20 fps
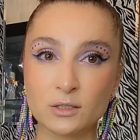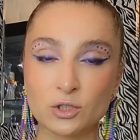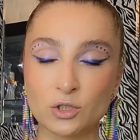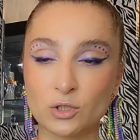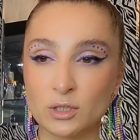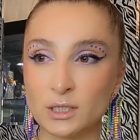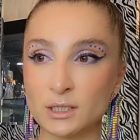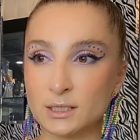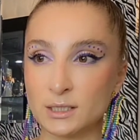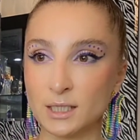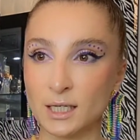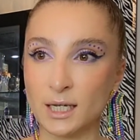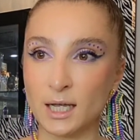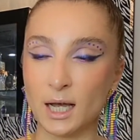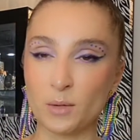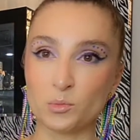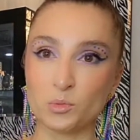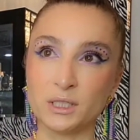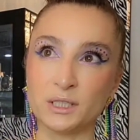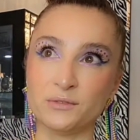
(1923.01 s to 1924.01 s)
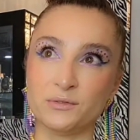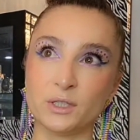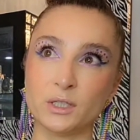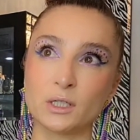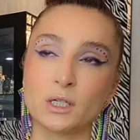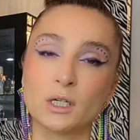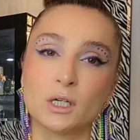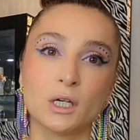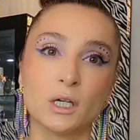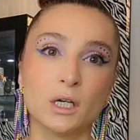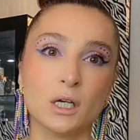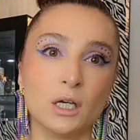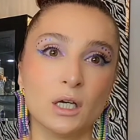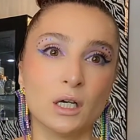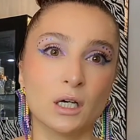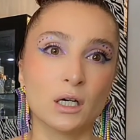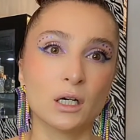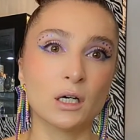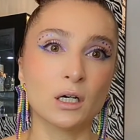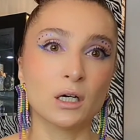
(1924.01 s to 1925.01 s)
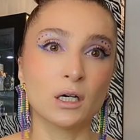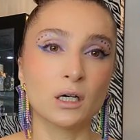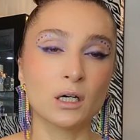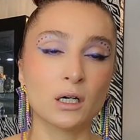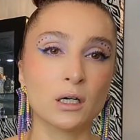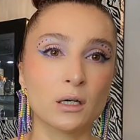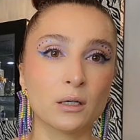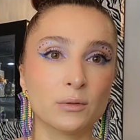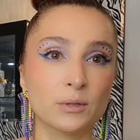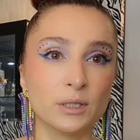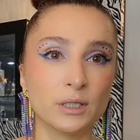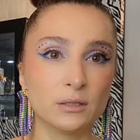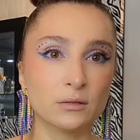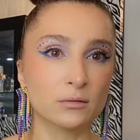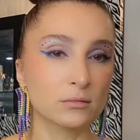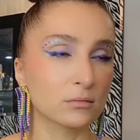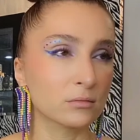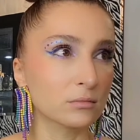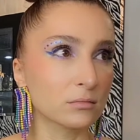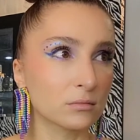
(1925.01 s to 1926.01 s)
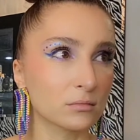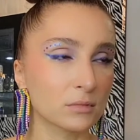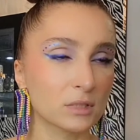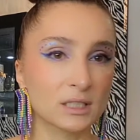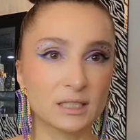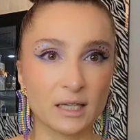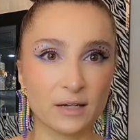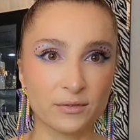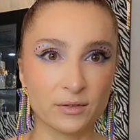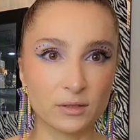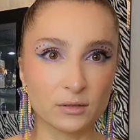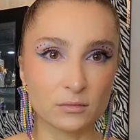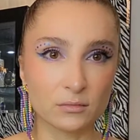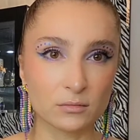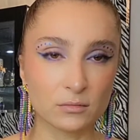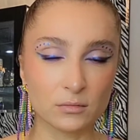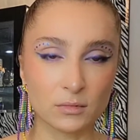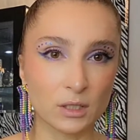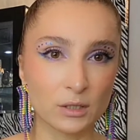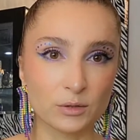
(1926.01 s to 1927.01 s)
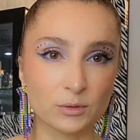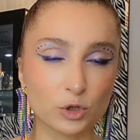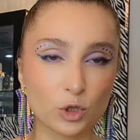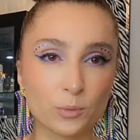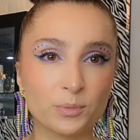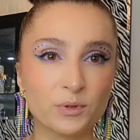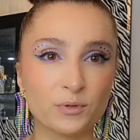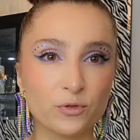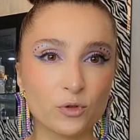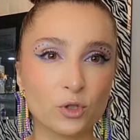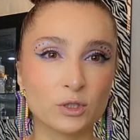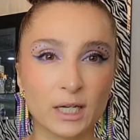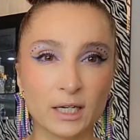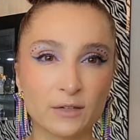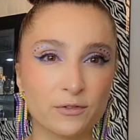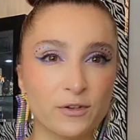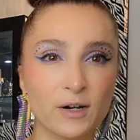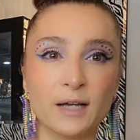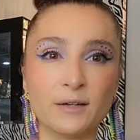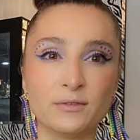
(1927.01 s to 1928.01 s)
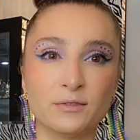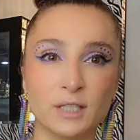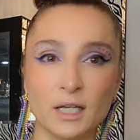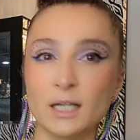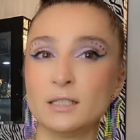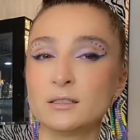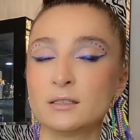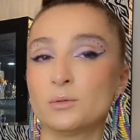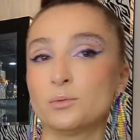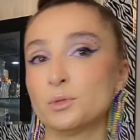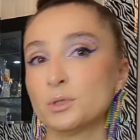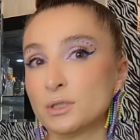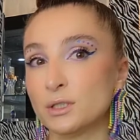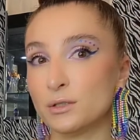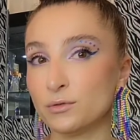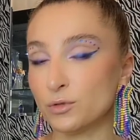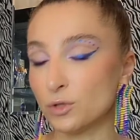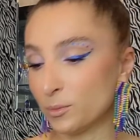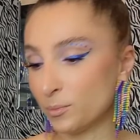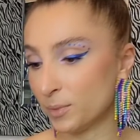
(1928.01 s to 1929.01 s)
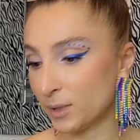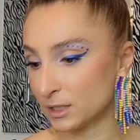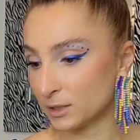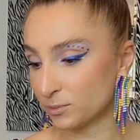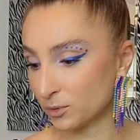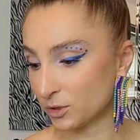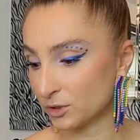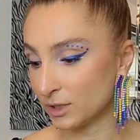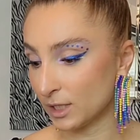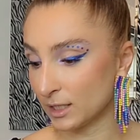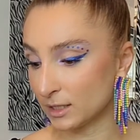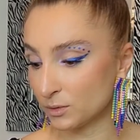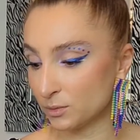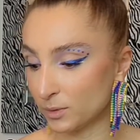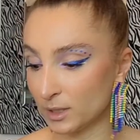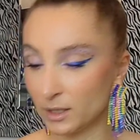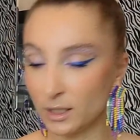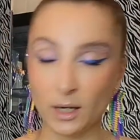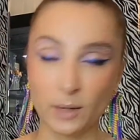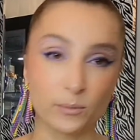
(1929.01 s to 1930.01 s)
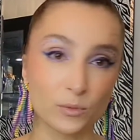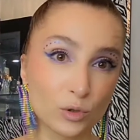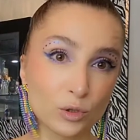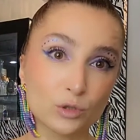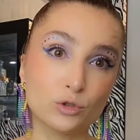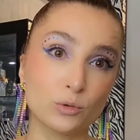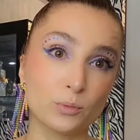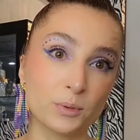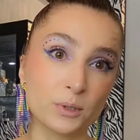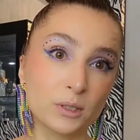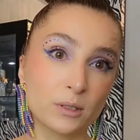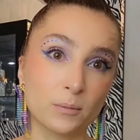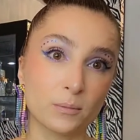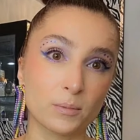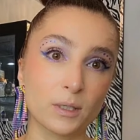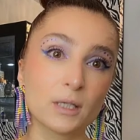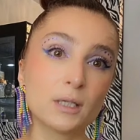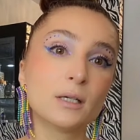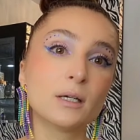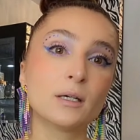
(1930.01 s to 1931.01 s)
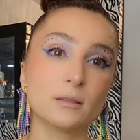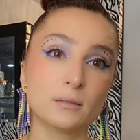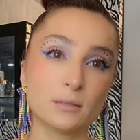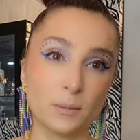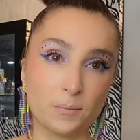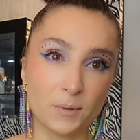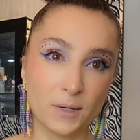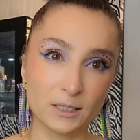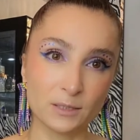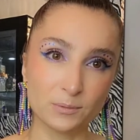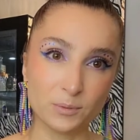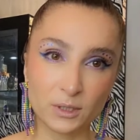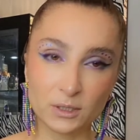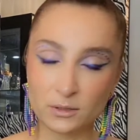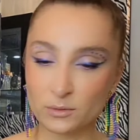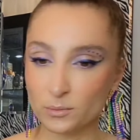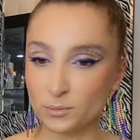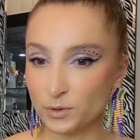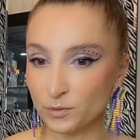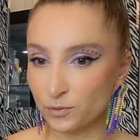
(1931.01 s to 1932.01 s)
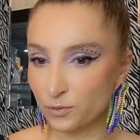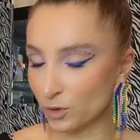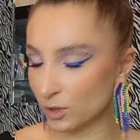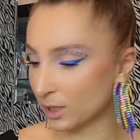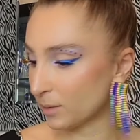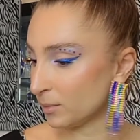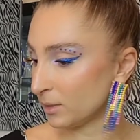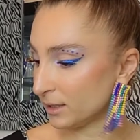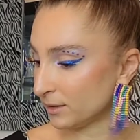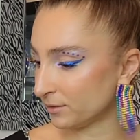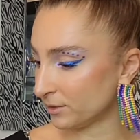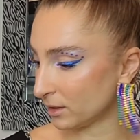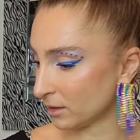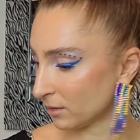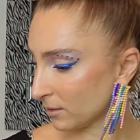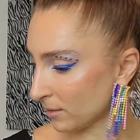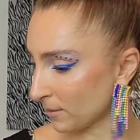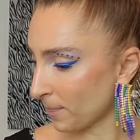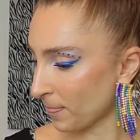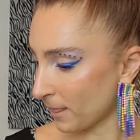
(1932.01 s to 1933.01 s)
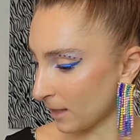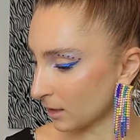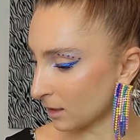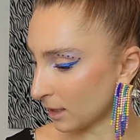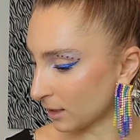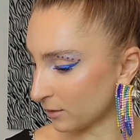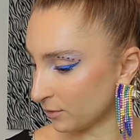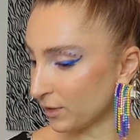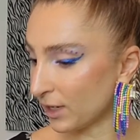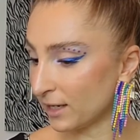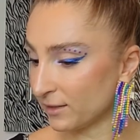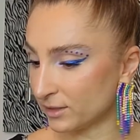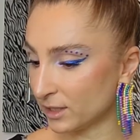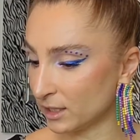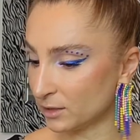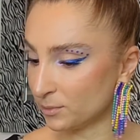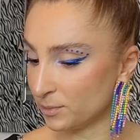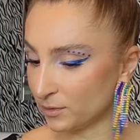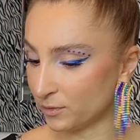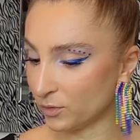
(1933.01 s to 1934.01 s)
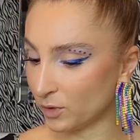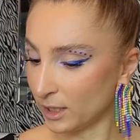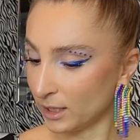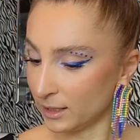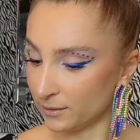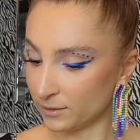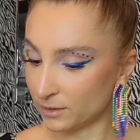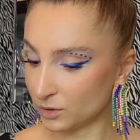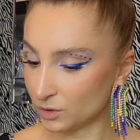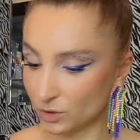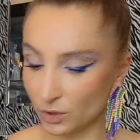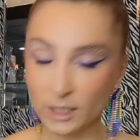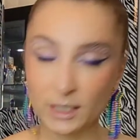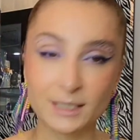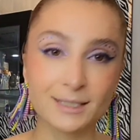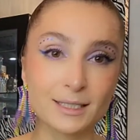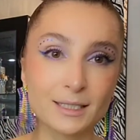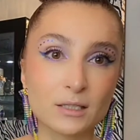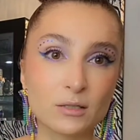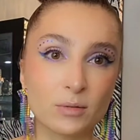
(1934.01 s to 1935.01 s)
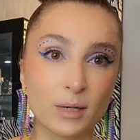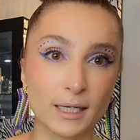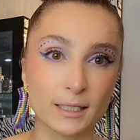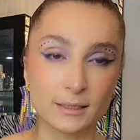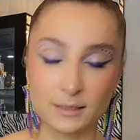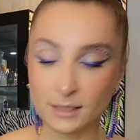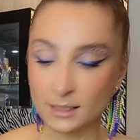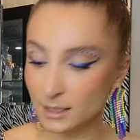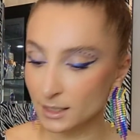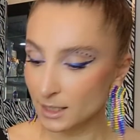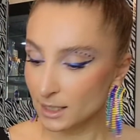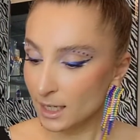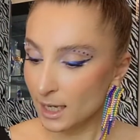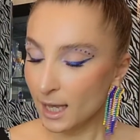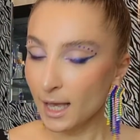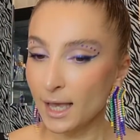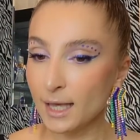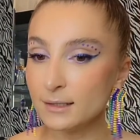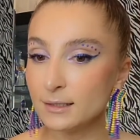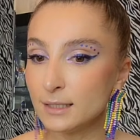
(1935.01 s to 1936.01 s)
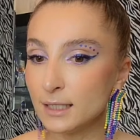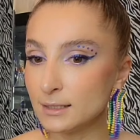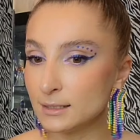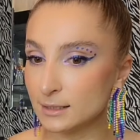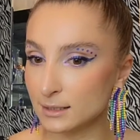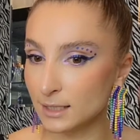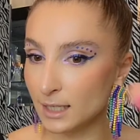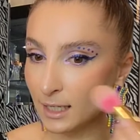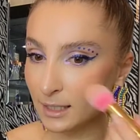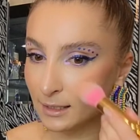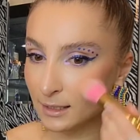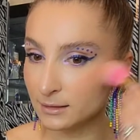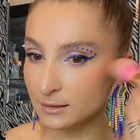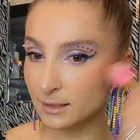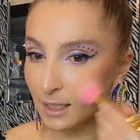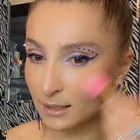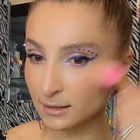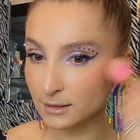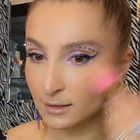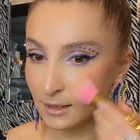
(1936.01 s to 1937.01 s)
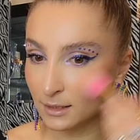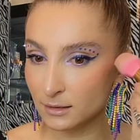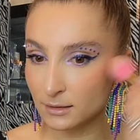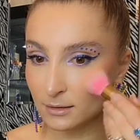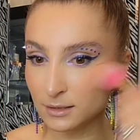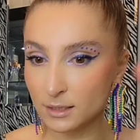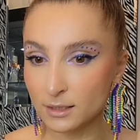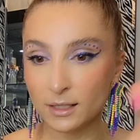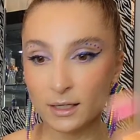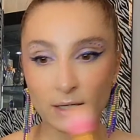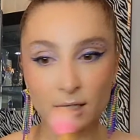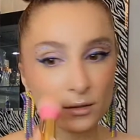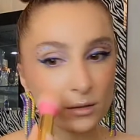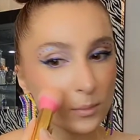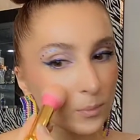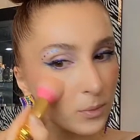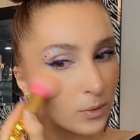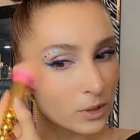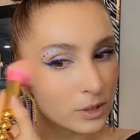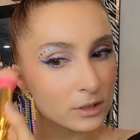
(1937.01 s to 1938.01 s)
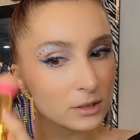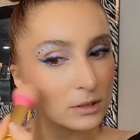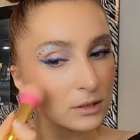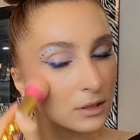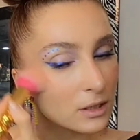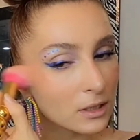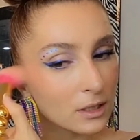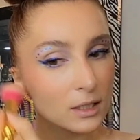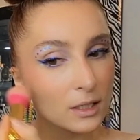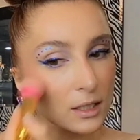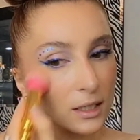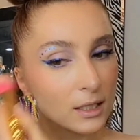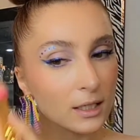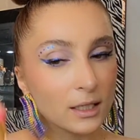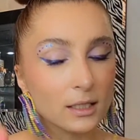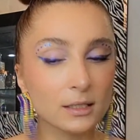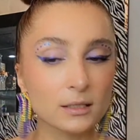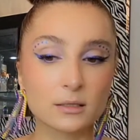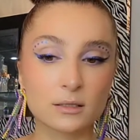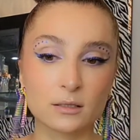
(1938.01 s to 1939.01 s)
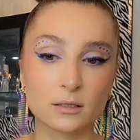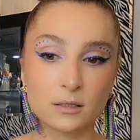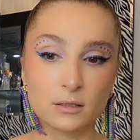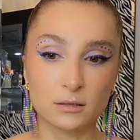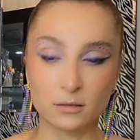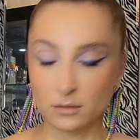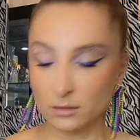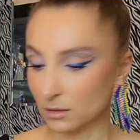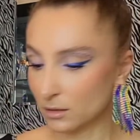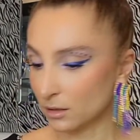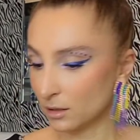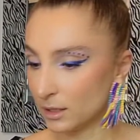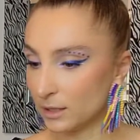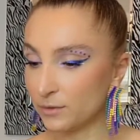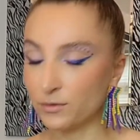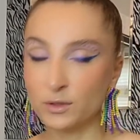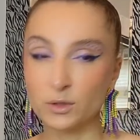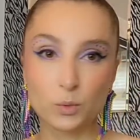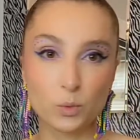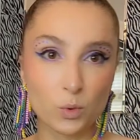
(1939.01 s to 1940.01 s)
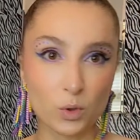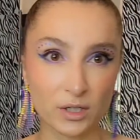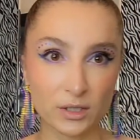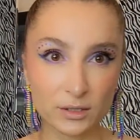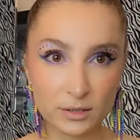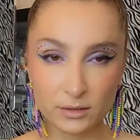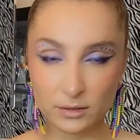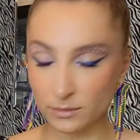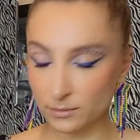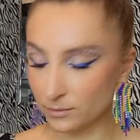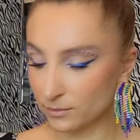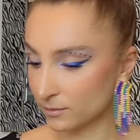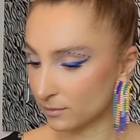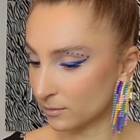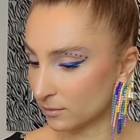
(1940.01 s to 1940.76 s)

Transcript: So let's say I'm leaving in 7, so before like 5 days, they will give you a passport. That's where I'm going to pick up the passport before I'm leaving, like 5 days before I'm leaving. So it's crazy. And they're saying that in the airport, it's even worse.